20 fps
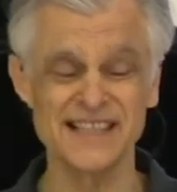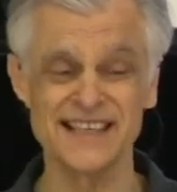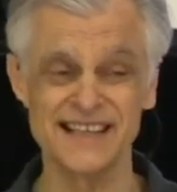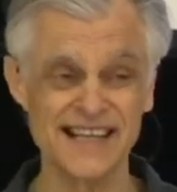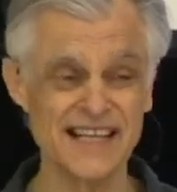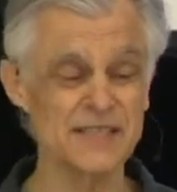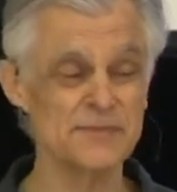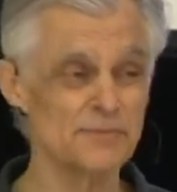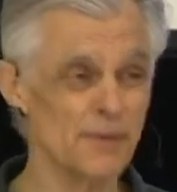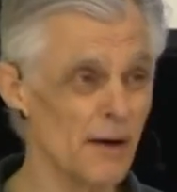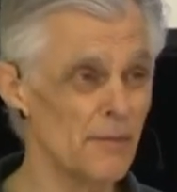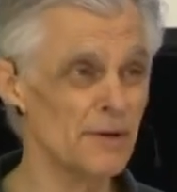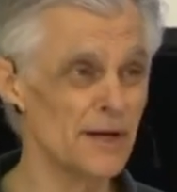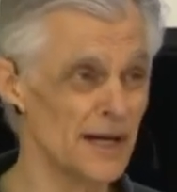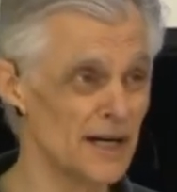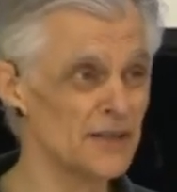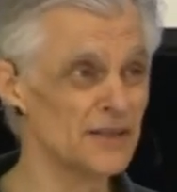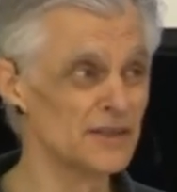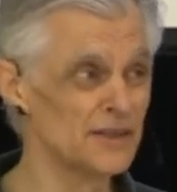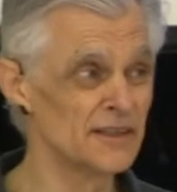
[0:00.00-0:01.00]
And that's probably
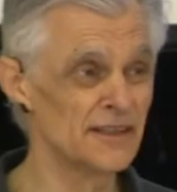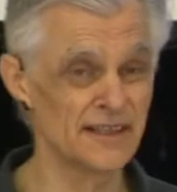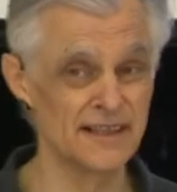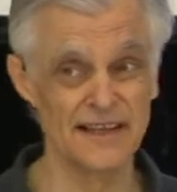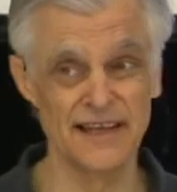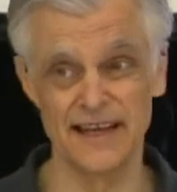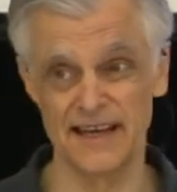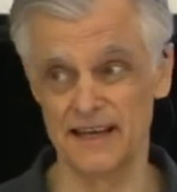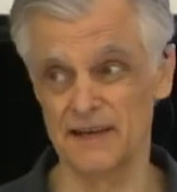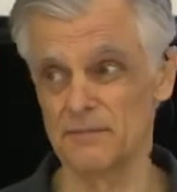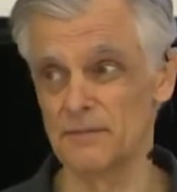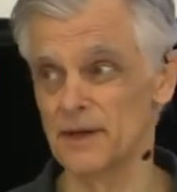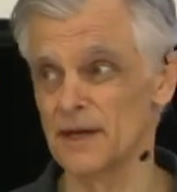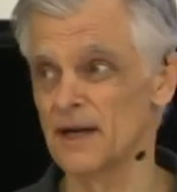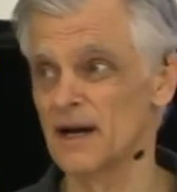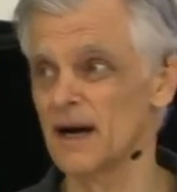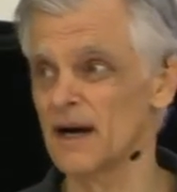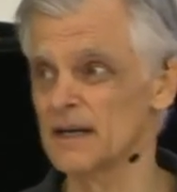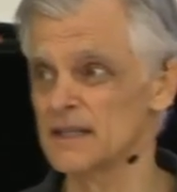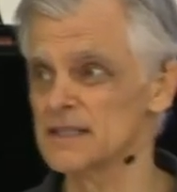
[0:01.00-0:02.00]
a good thing
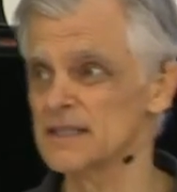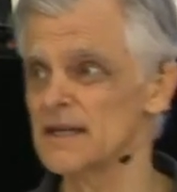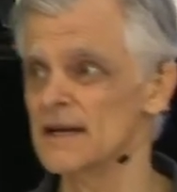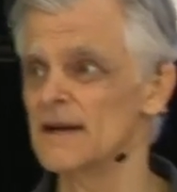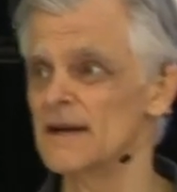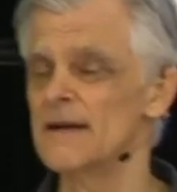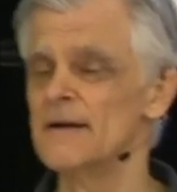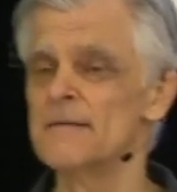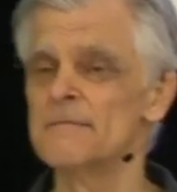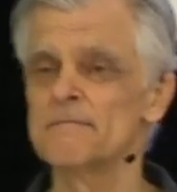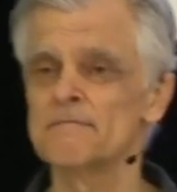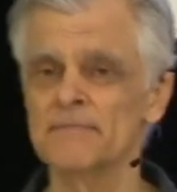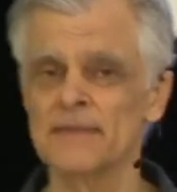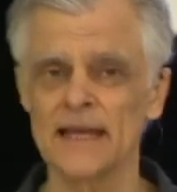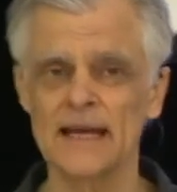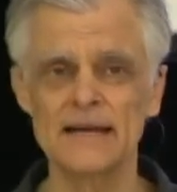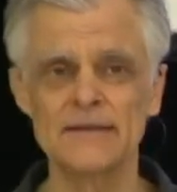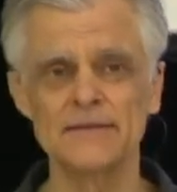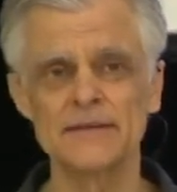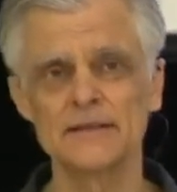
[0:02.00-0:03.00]
because
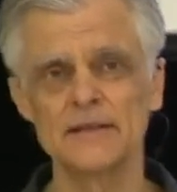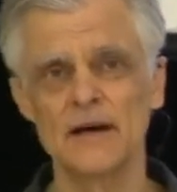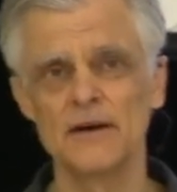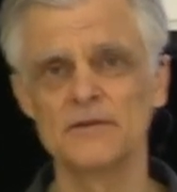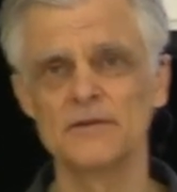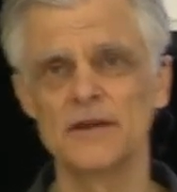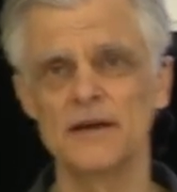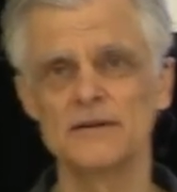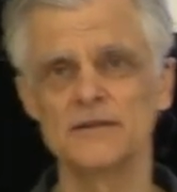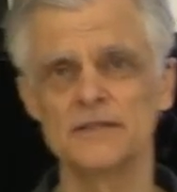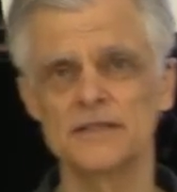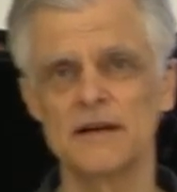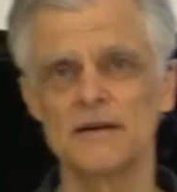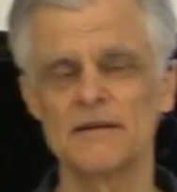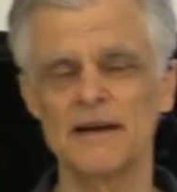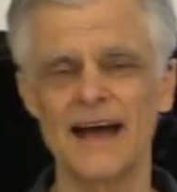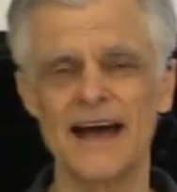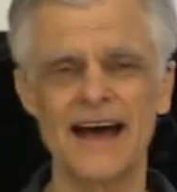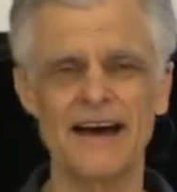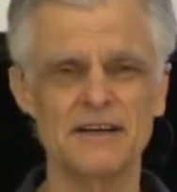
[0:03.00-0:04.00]
even though those
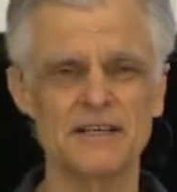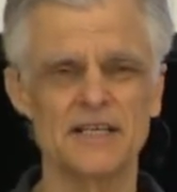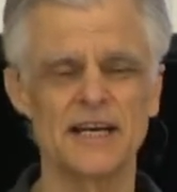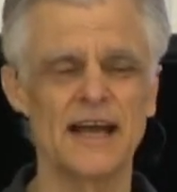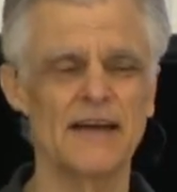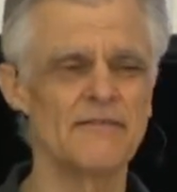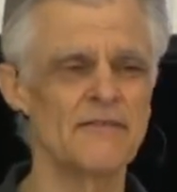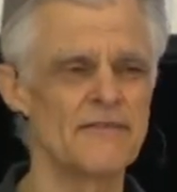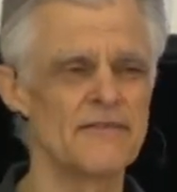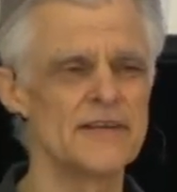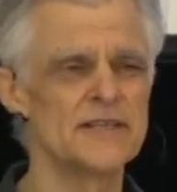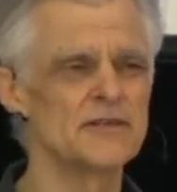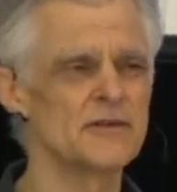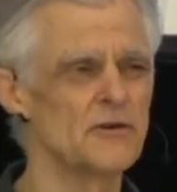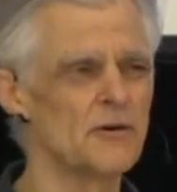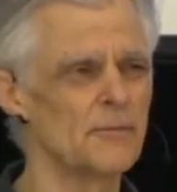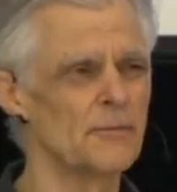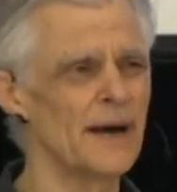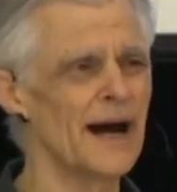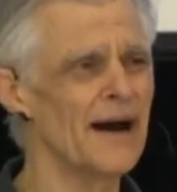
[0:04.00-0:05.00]
don't actually have a
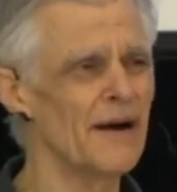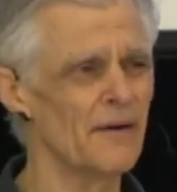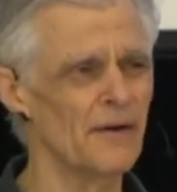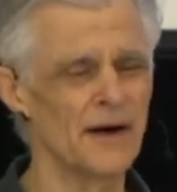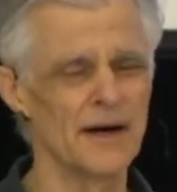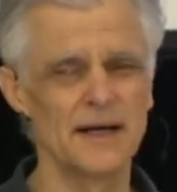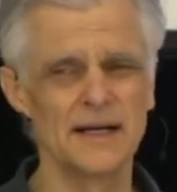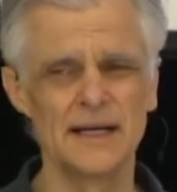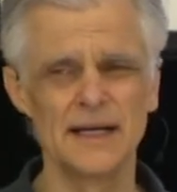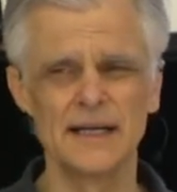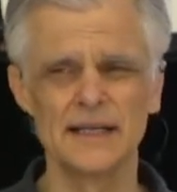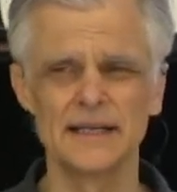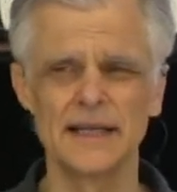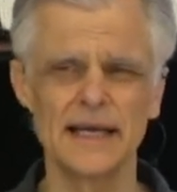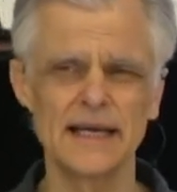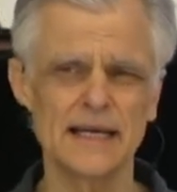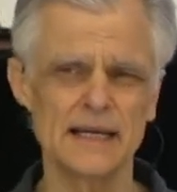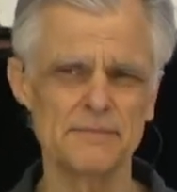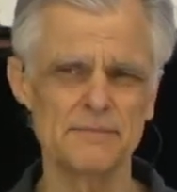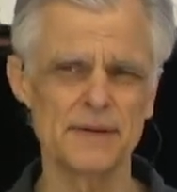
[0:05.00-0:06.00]
physical power,
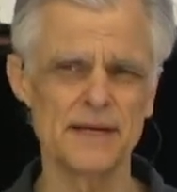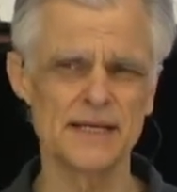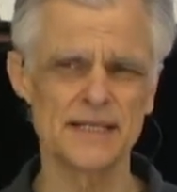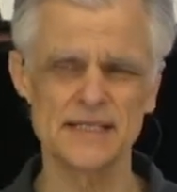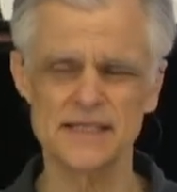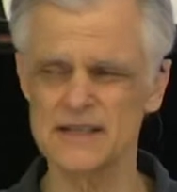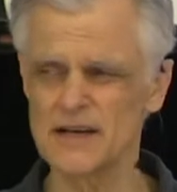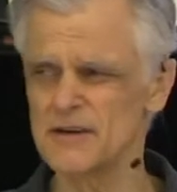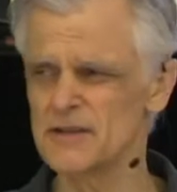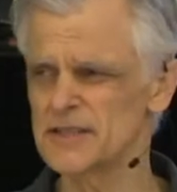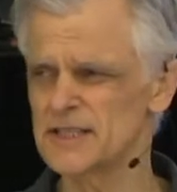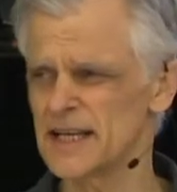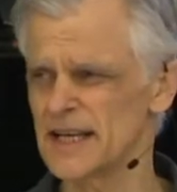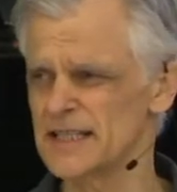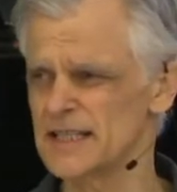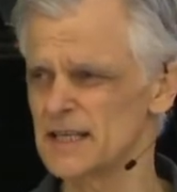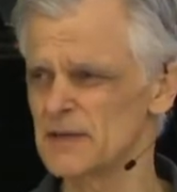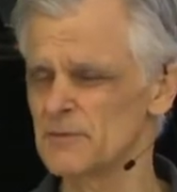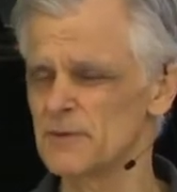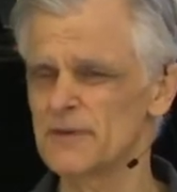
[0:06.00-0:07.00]
they can be
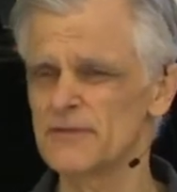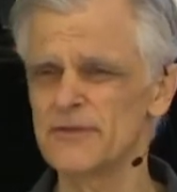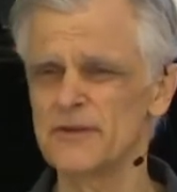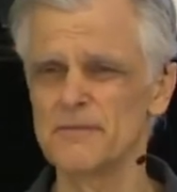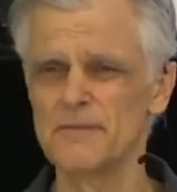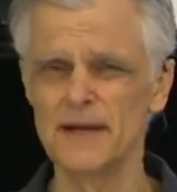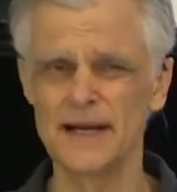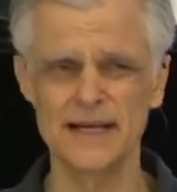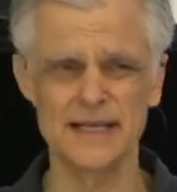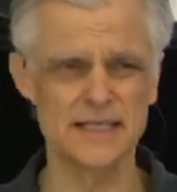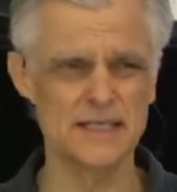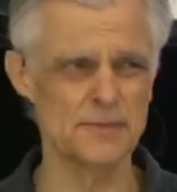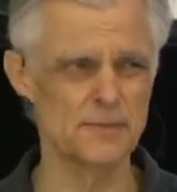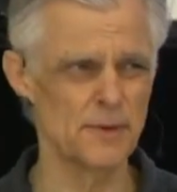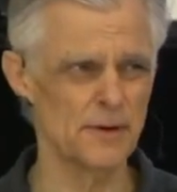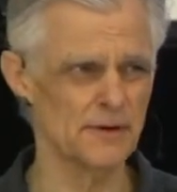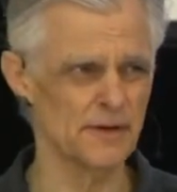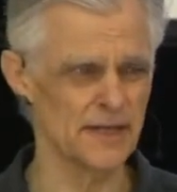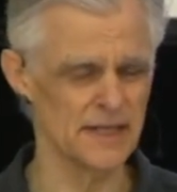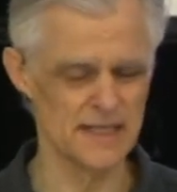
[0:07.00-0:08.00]
associated with familiar
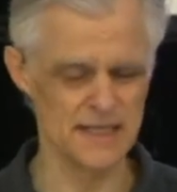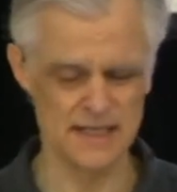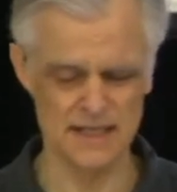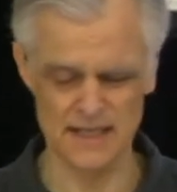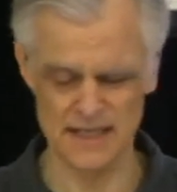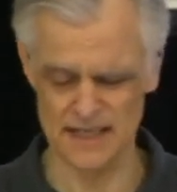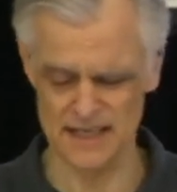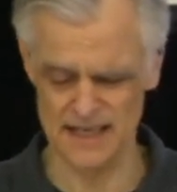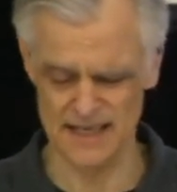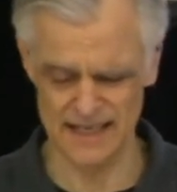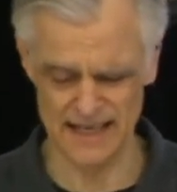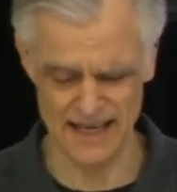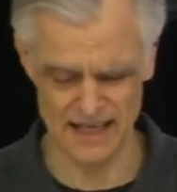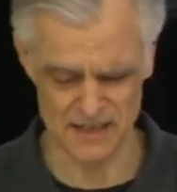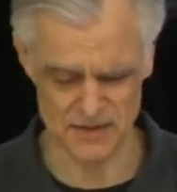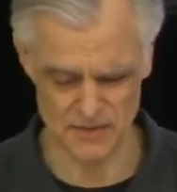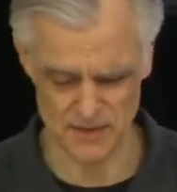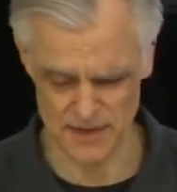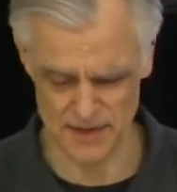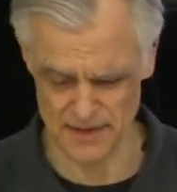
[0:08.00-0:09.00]
spirits that
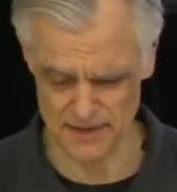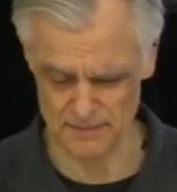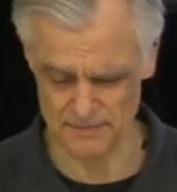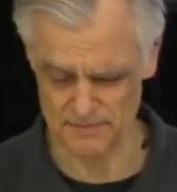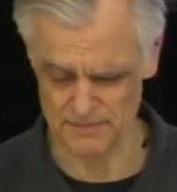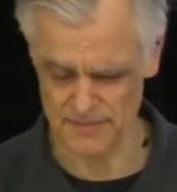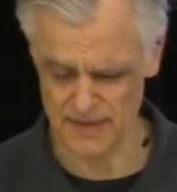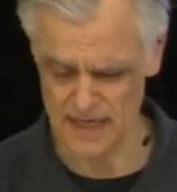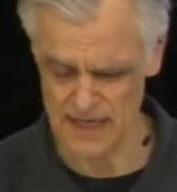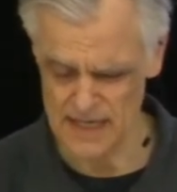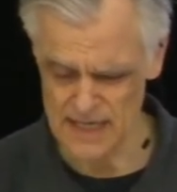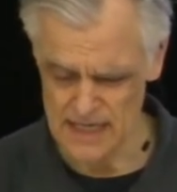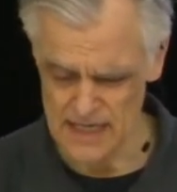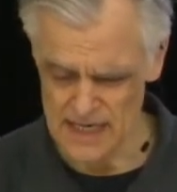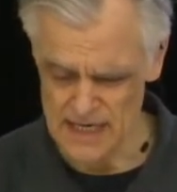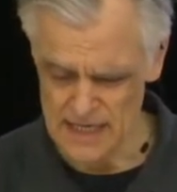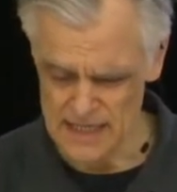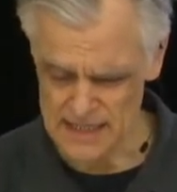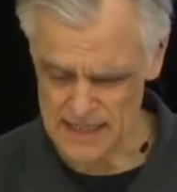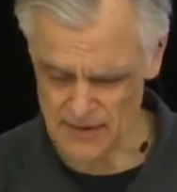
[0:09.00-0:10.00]
connect with them.
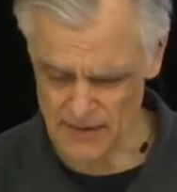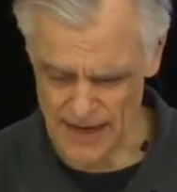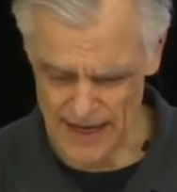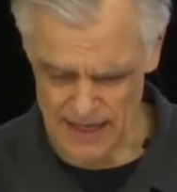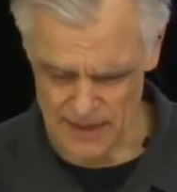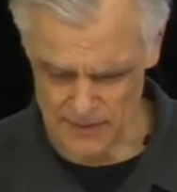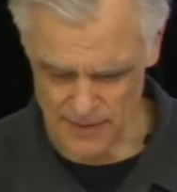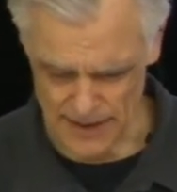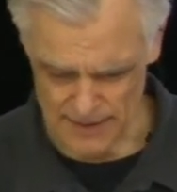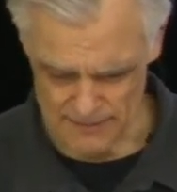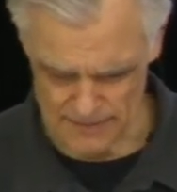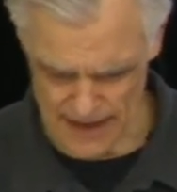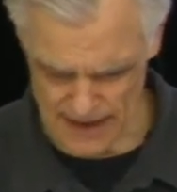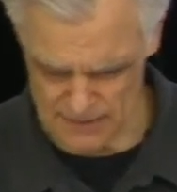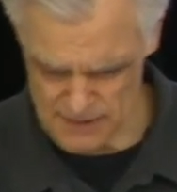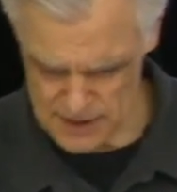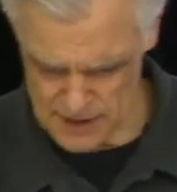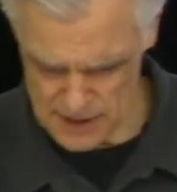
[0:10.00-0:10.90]
So, anyway, that was